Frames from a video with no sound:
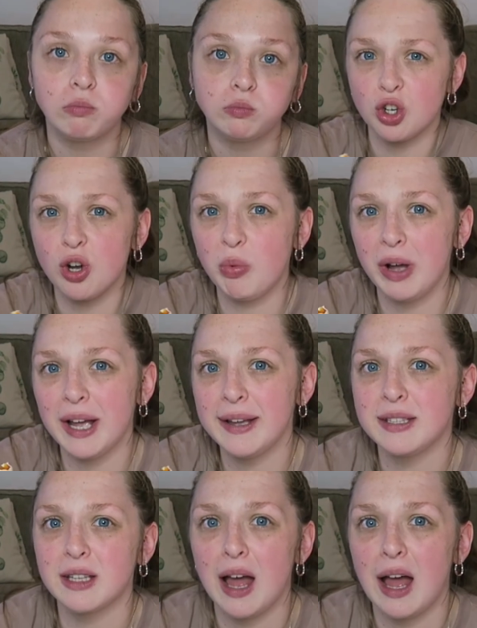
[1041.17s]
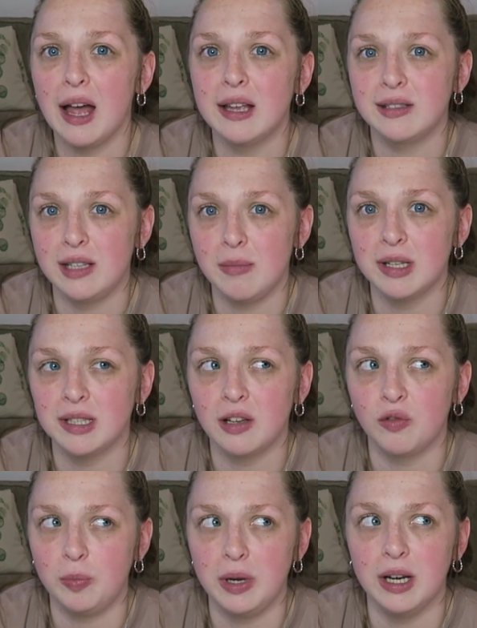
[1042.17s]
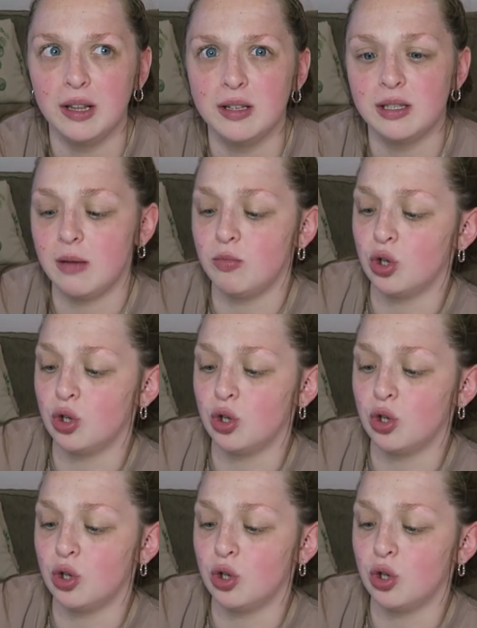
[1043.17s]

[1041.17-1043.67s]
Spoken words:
Job wise, I see myself being in the same